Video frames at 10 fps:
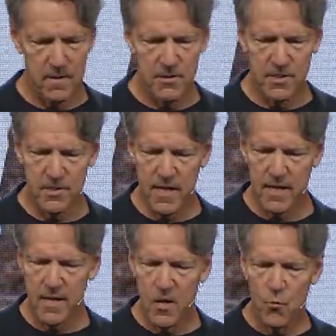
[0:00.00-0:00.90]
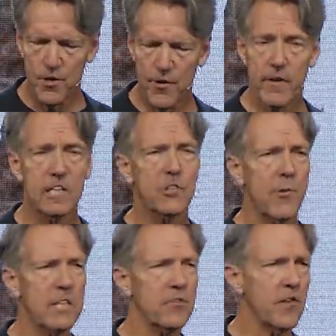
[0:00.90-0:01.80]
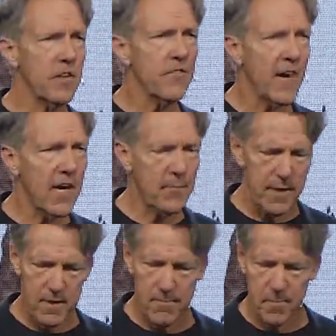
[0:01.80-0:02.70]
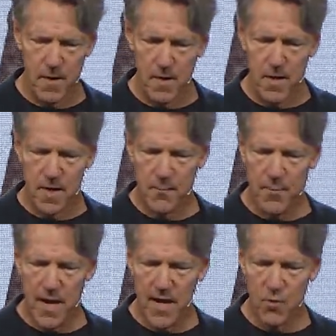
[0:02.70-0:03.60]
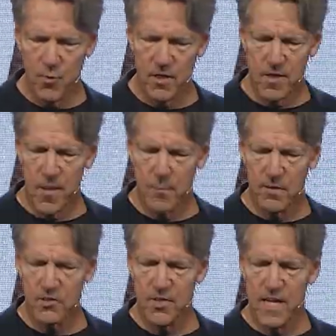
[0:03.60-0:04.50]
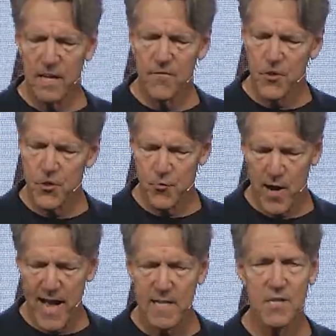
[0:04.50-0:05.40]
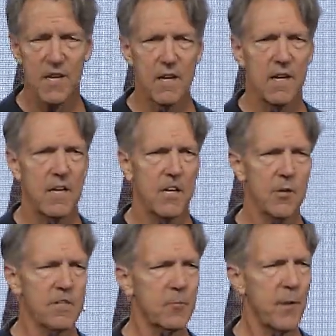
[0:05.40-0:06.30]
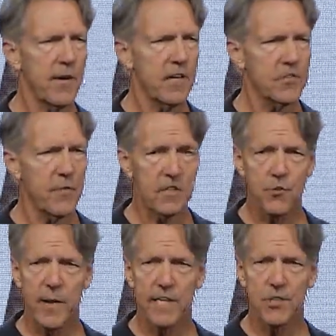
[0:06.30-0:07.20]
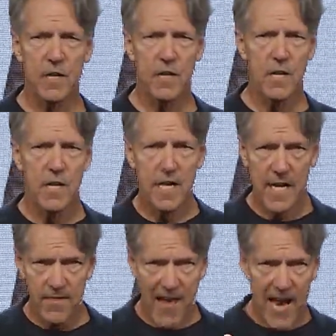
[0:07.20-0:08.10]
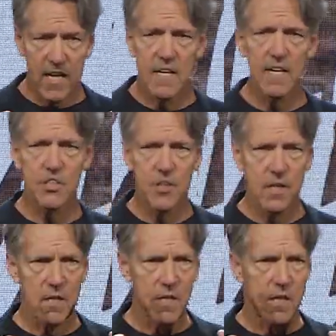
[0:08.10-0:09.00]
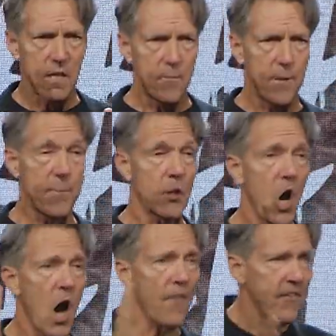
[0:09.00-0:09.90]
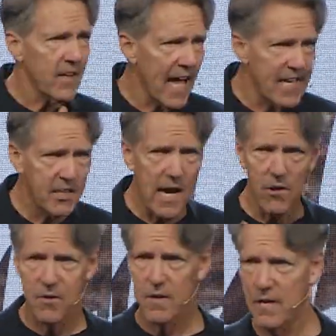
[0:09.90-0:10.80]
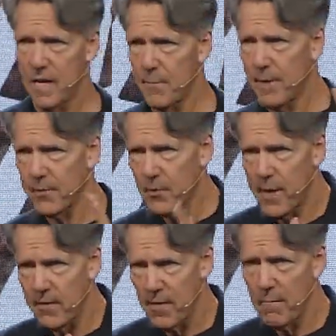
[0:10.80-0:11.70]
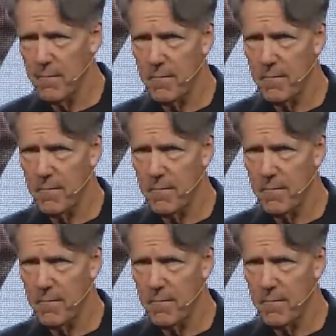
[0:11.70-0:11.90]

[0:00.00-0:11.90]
She said, when you're in a stressful environment combined with a perceived threat, you experience frustration. In that condition, people often lash out at people around them.